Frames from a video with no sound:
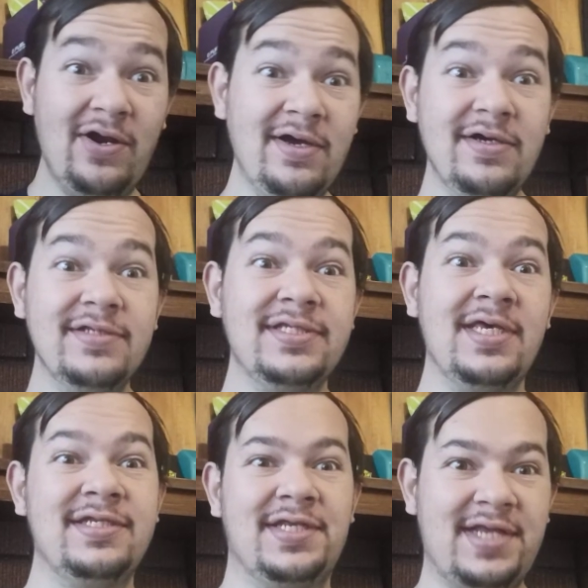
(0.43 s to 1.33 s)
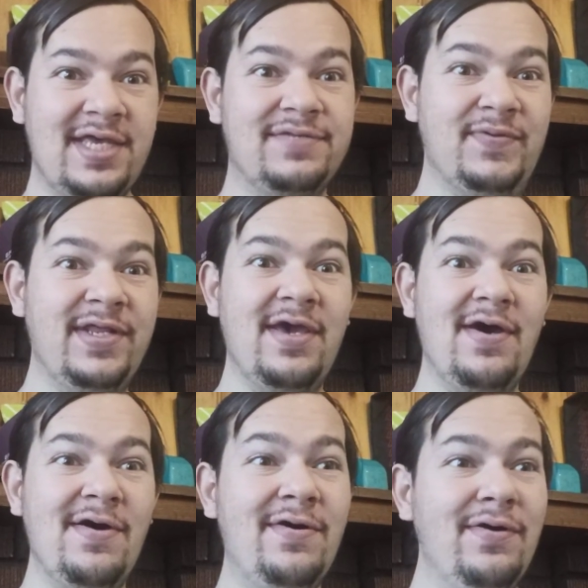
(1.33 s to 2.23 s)
heroes, in today's
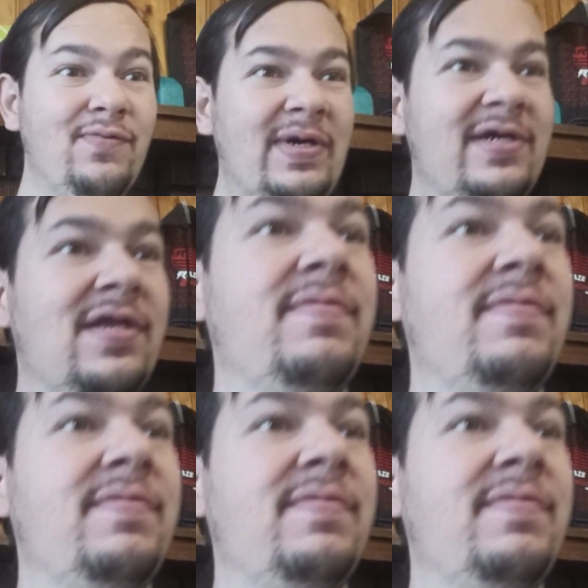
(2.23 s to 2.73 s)
video, we're